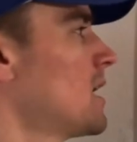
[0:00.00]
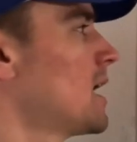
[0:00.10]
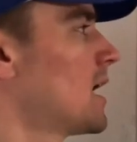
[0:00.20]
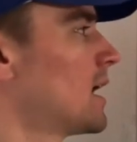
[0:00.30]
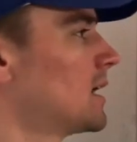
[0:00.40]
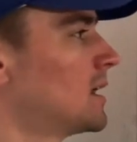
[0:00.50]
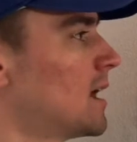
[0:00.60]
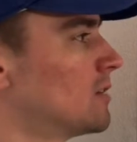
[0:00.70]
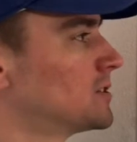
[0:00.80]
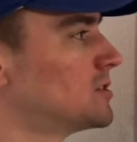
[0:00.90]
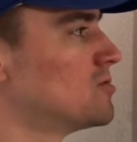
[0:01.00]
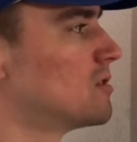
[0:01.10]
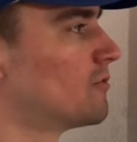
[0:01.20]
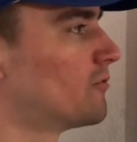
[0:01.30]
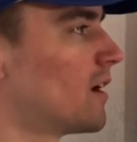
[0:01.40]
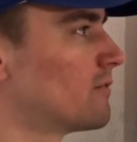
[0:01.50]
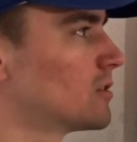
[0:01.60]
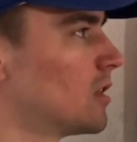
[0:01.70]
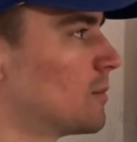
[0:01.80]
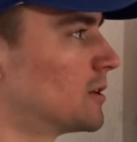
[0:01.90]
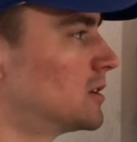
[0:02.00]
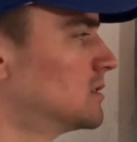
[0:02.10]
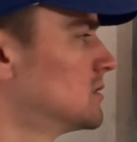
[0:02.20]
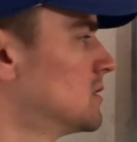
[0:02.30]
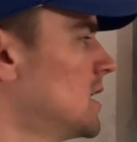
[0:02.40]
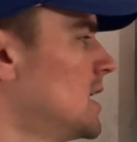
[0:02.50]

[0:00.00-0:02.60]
at an altitude of 5 kilometers